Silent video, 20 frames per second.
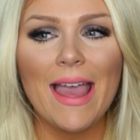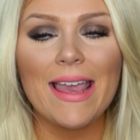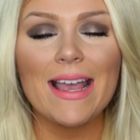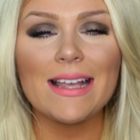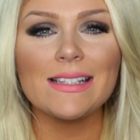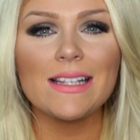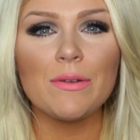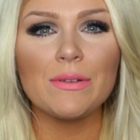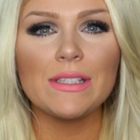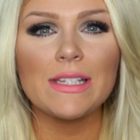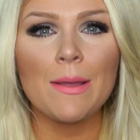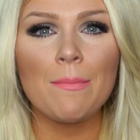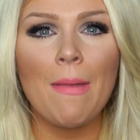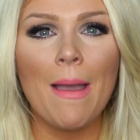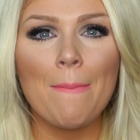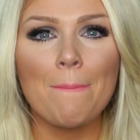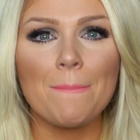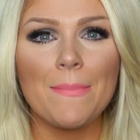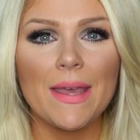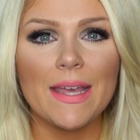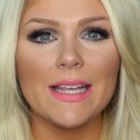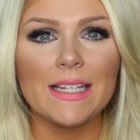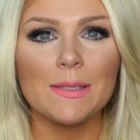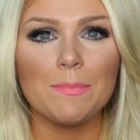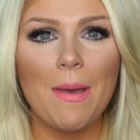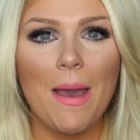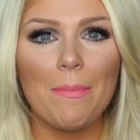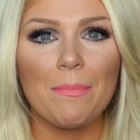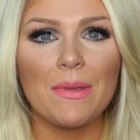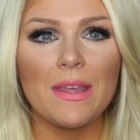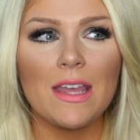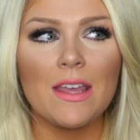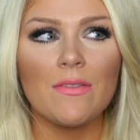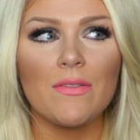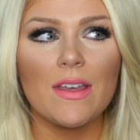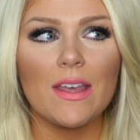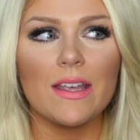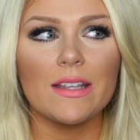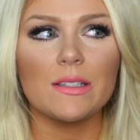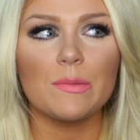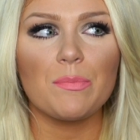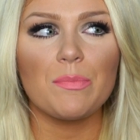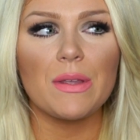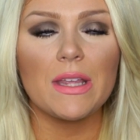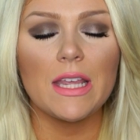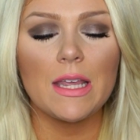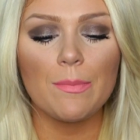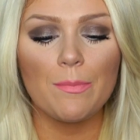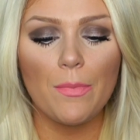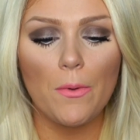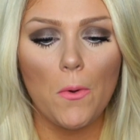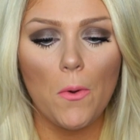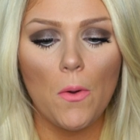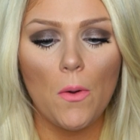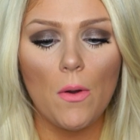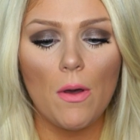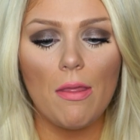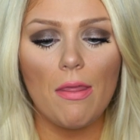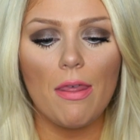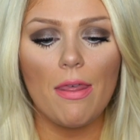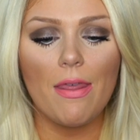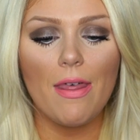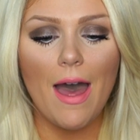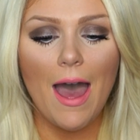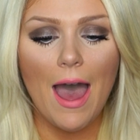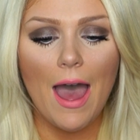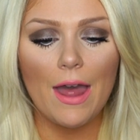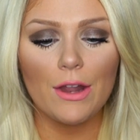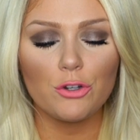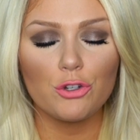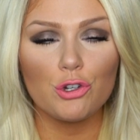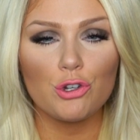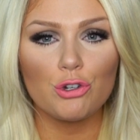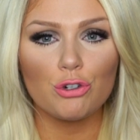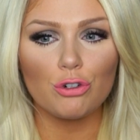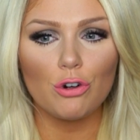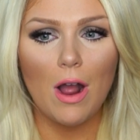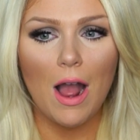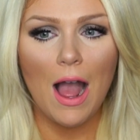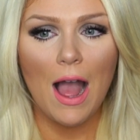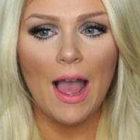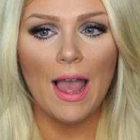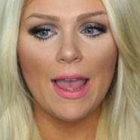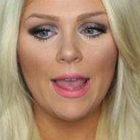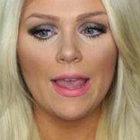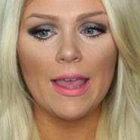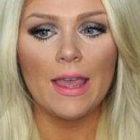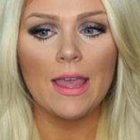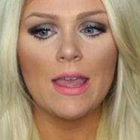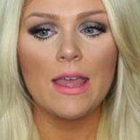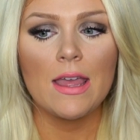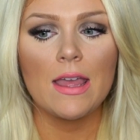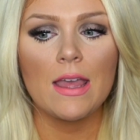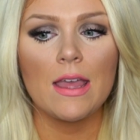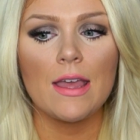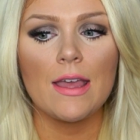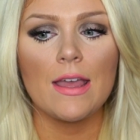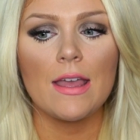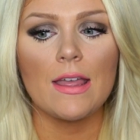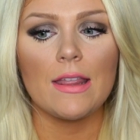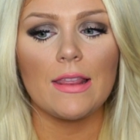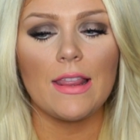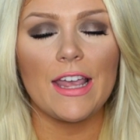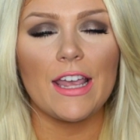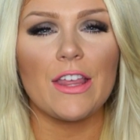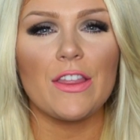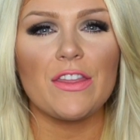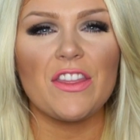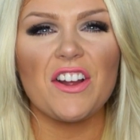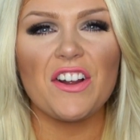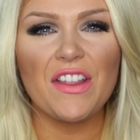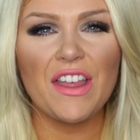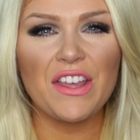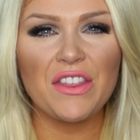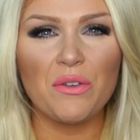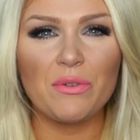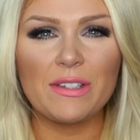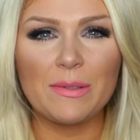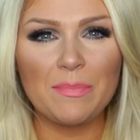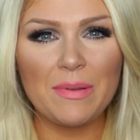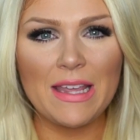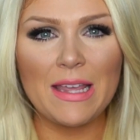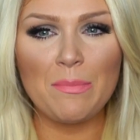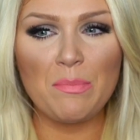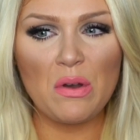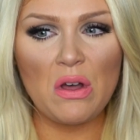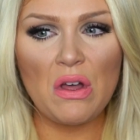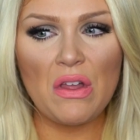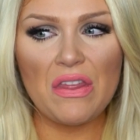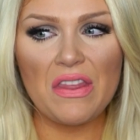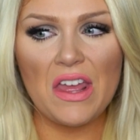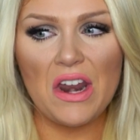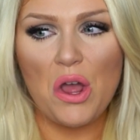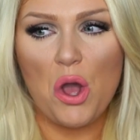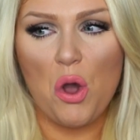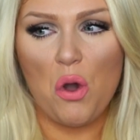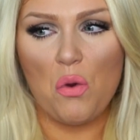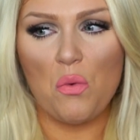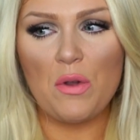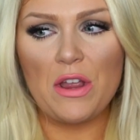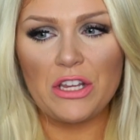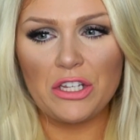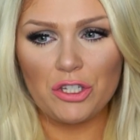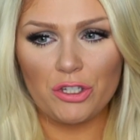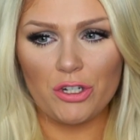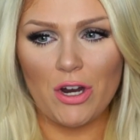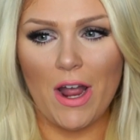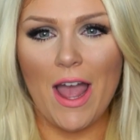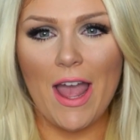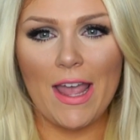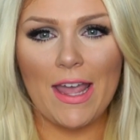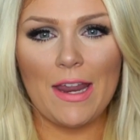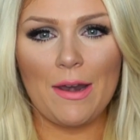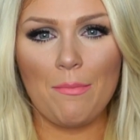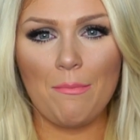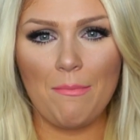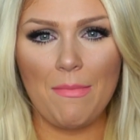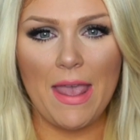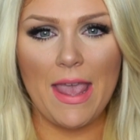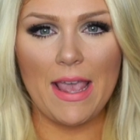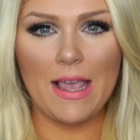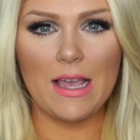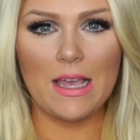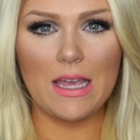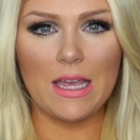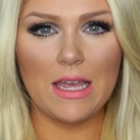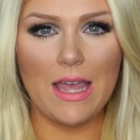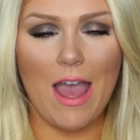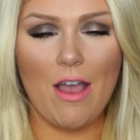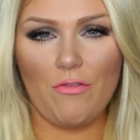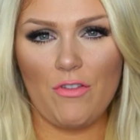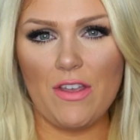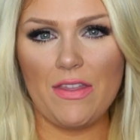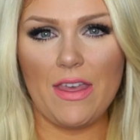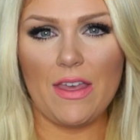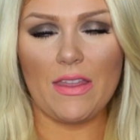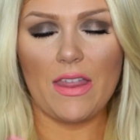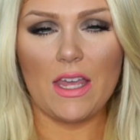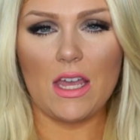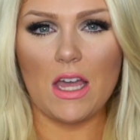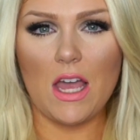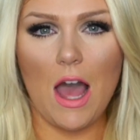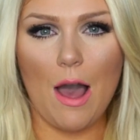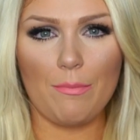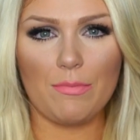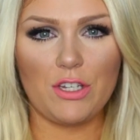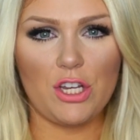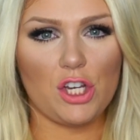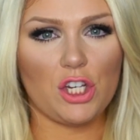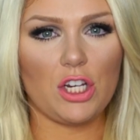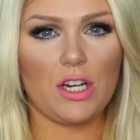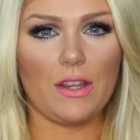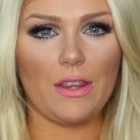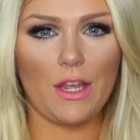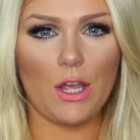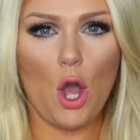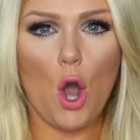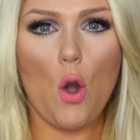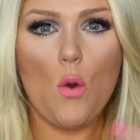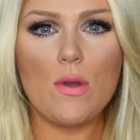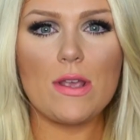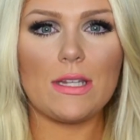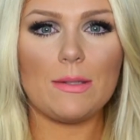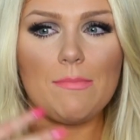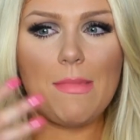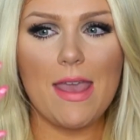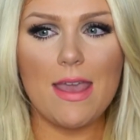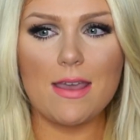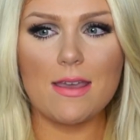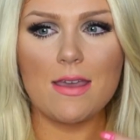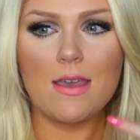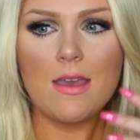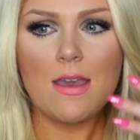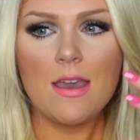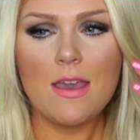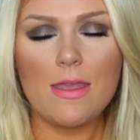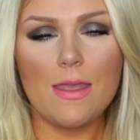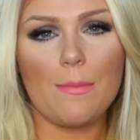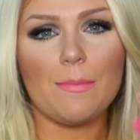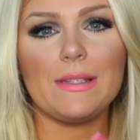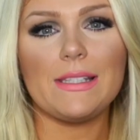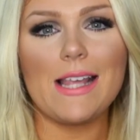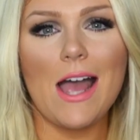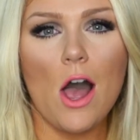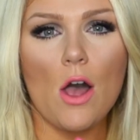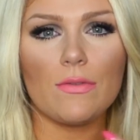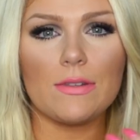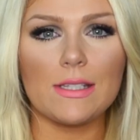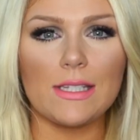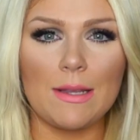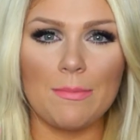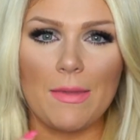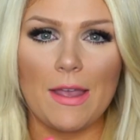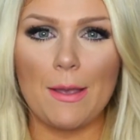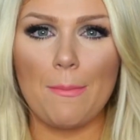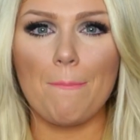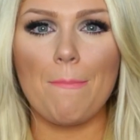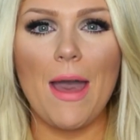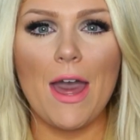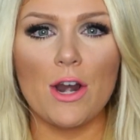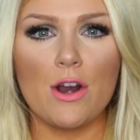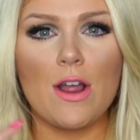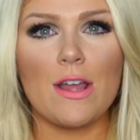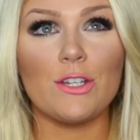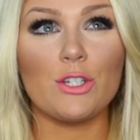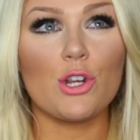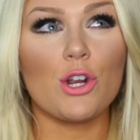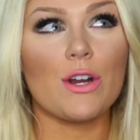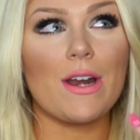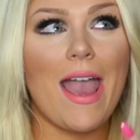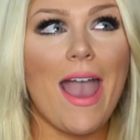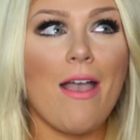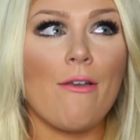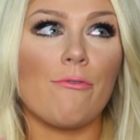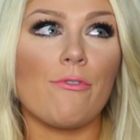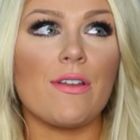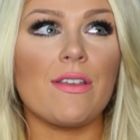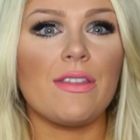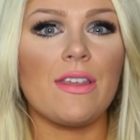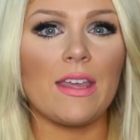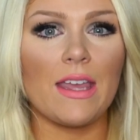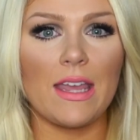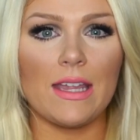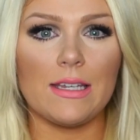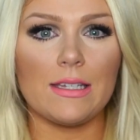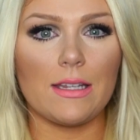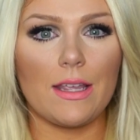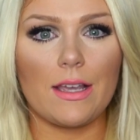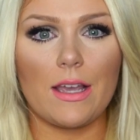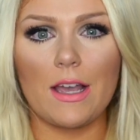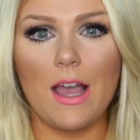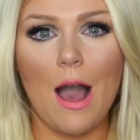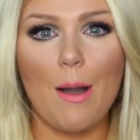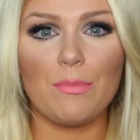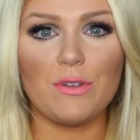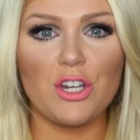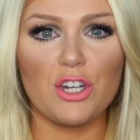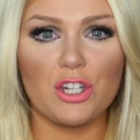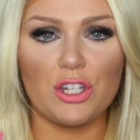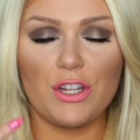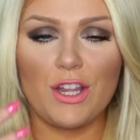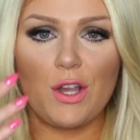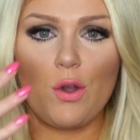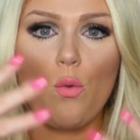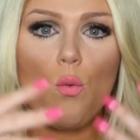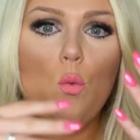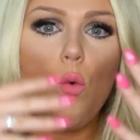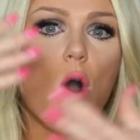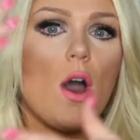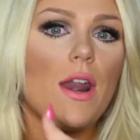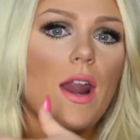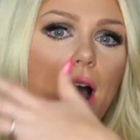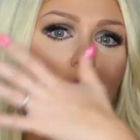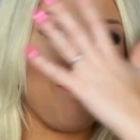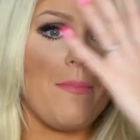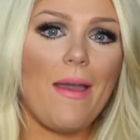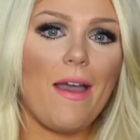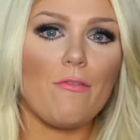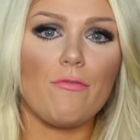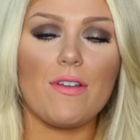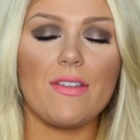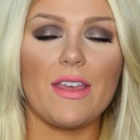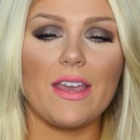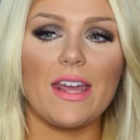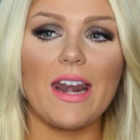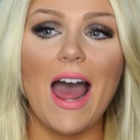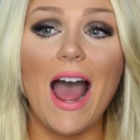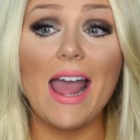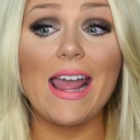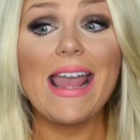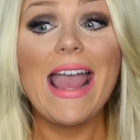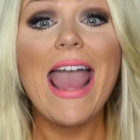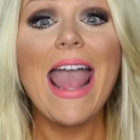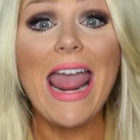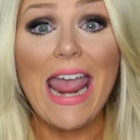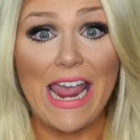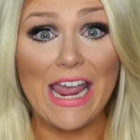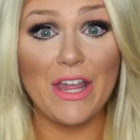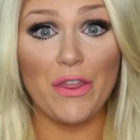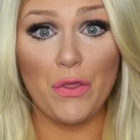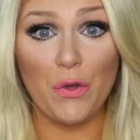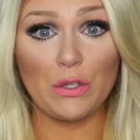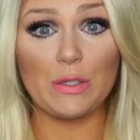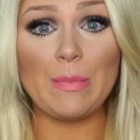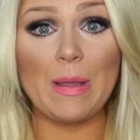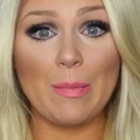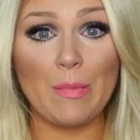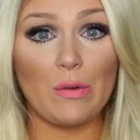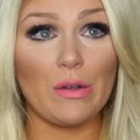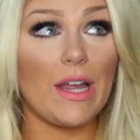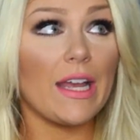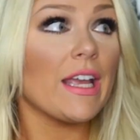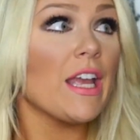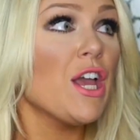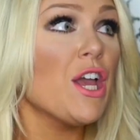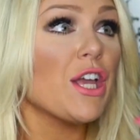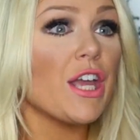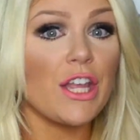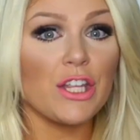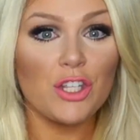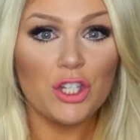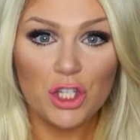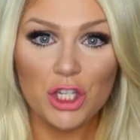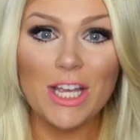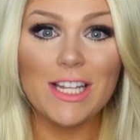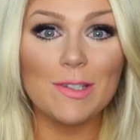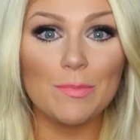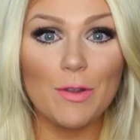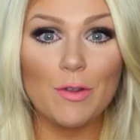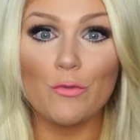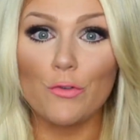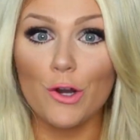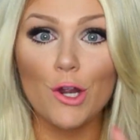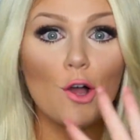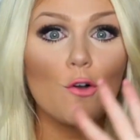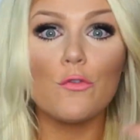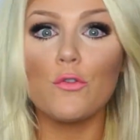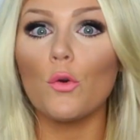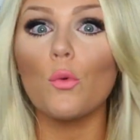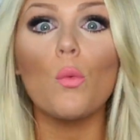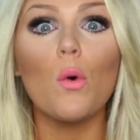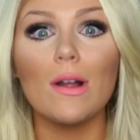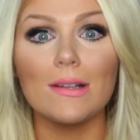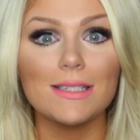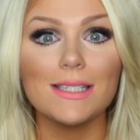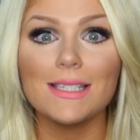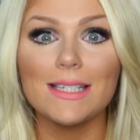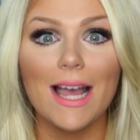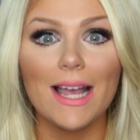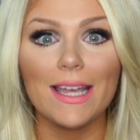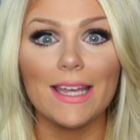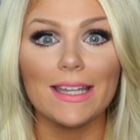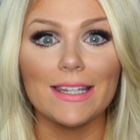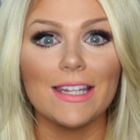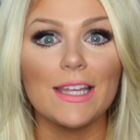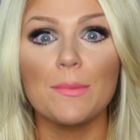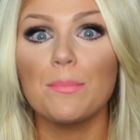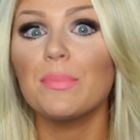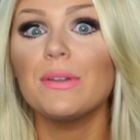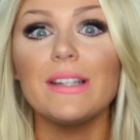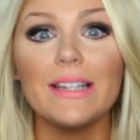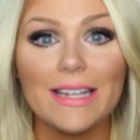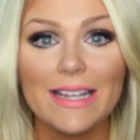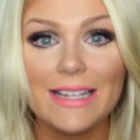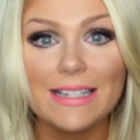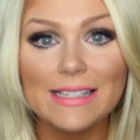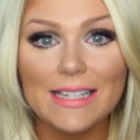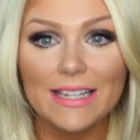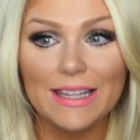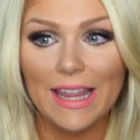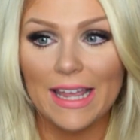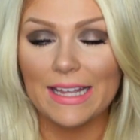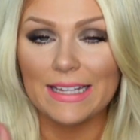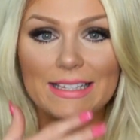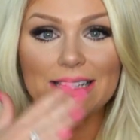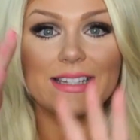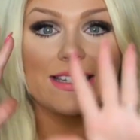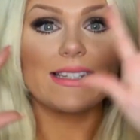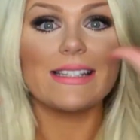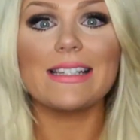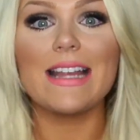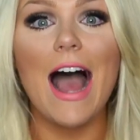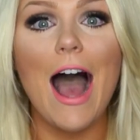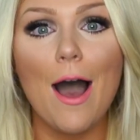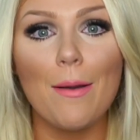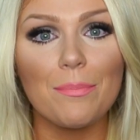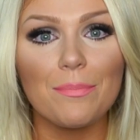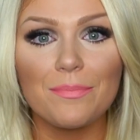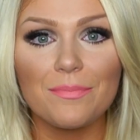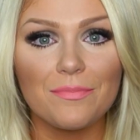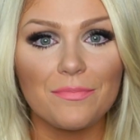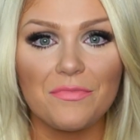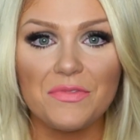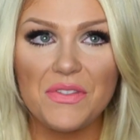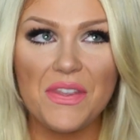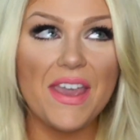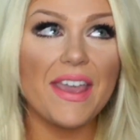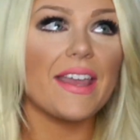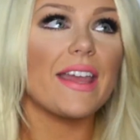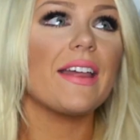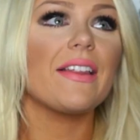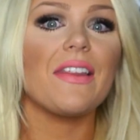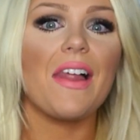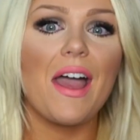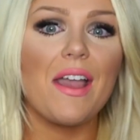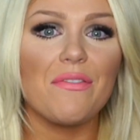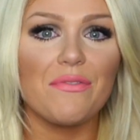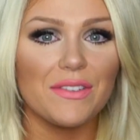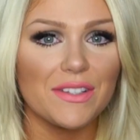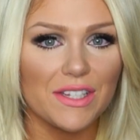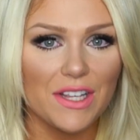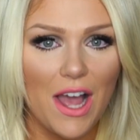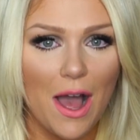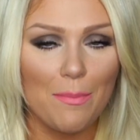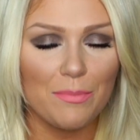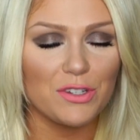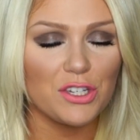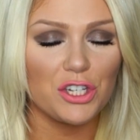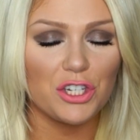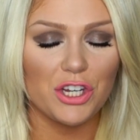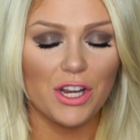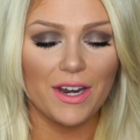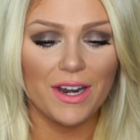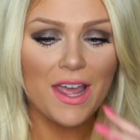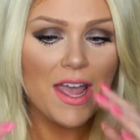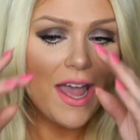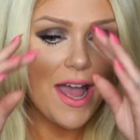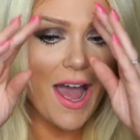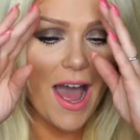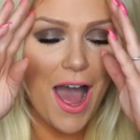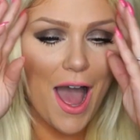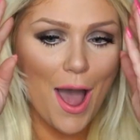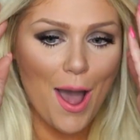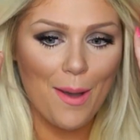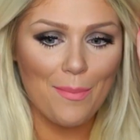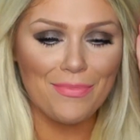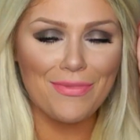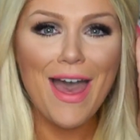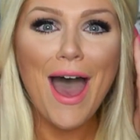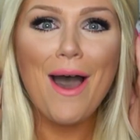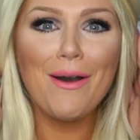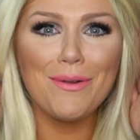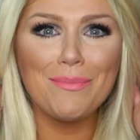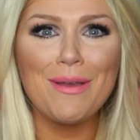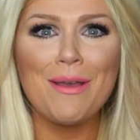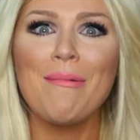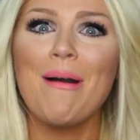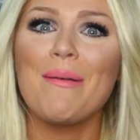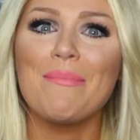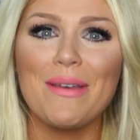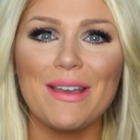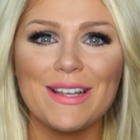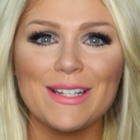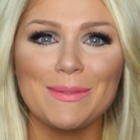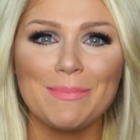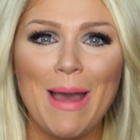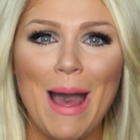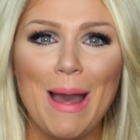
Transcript: guess I would say my biggest pet peeve is people that try, like, they're like those people that always try and make everything like a competition, and like always make themselves seem like better and turn everything into like a competition, like one up everything. And I hate those people. Like, can you just be real for 1 second? Like, please. And like, stop thinking life is a competition. That would be my biggest